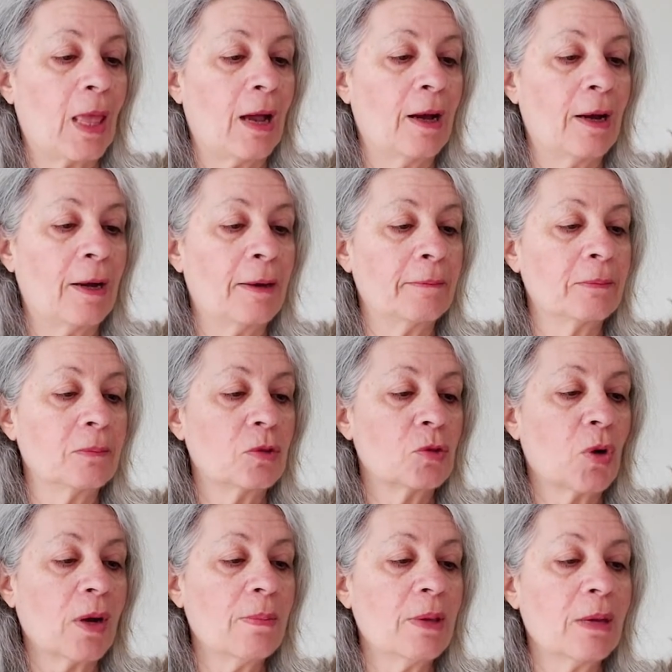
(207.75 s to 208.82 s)

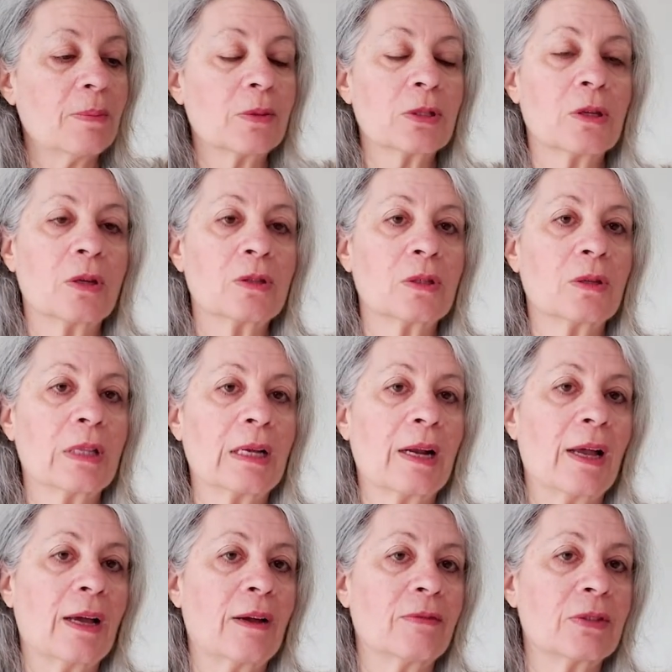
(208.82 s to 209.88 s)
Try papers also that
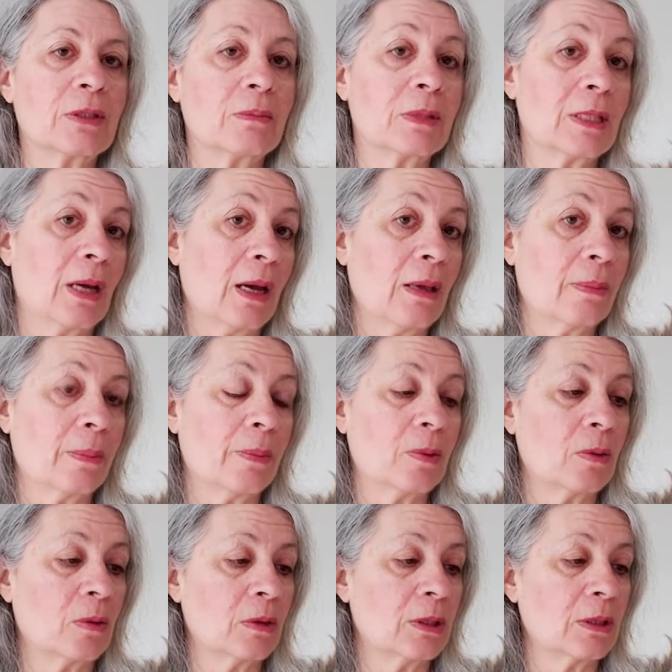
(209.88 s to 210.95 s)
have some type
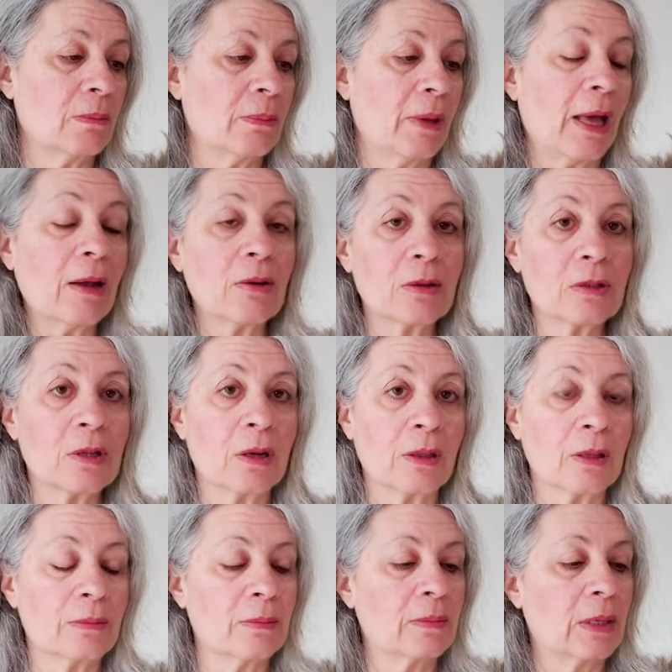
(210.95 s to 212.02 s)
or some patterns on
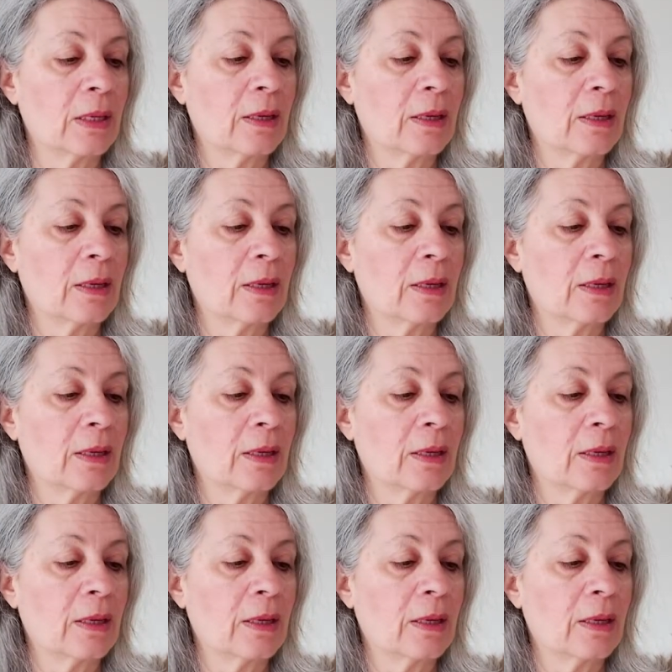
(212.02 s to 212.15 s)
them.